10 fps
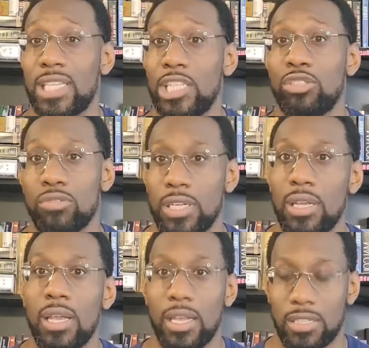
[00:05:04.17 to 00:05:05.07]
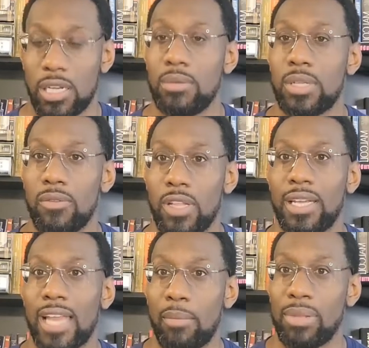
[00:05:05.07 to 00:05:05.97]
century in terms of
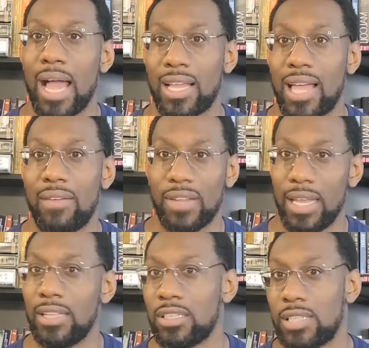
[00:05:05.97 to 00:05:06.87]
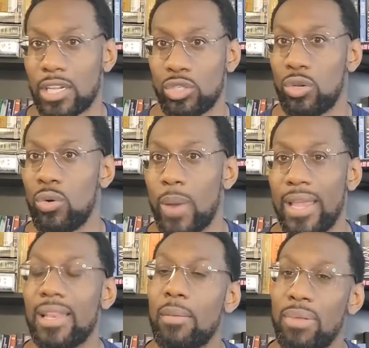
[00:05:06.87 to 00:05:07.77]
looking at Black life in an intersectional
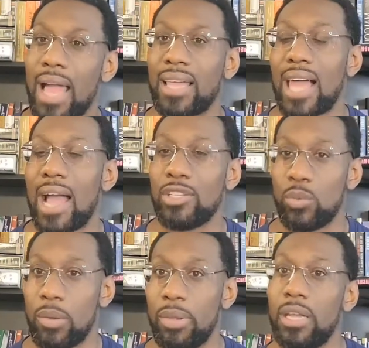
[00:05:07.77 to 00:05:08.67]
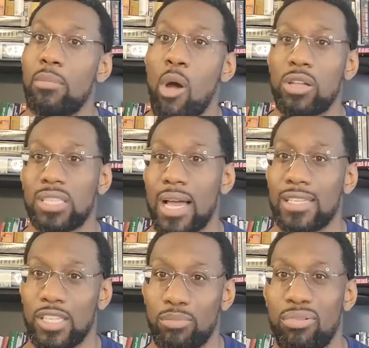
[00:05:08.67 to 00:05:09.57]
way that Black lives were being
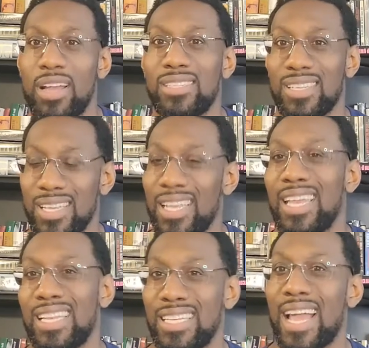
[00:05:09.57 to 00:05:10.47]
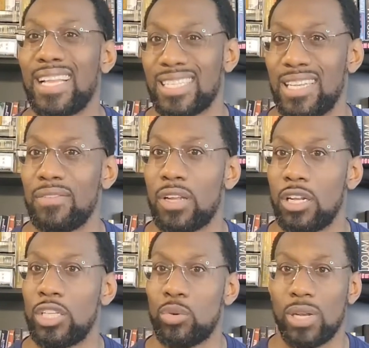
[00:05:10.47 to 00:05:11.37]
marginalized and oppressed in the 19th and
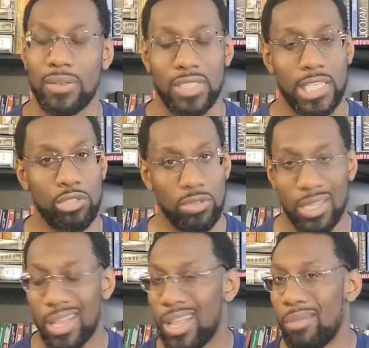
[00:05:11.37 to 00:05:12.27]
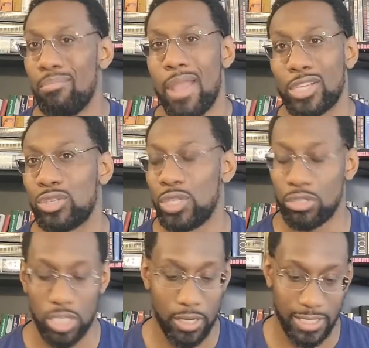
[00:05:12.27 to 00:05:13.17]
early 20th century. Make sure
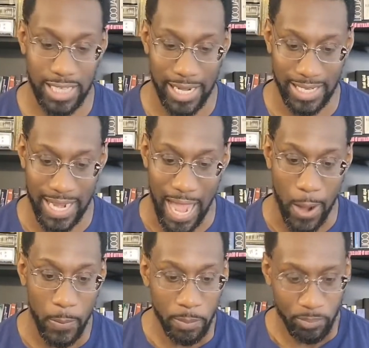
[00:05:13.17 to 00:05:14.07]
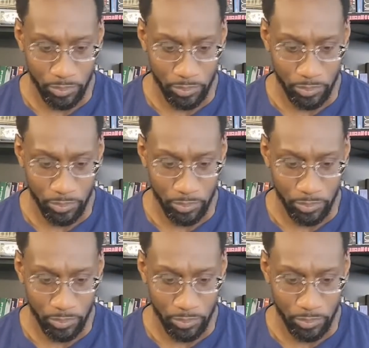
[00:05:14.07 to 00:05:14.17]
you check that out.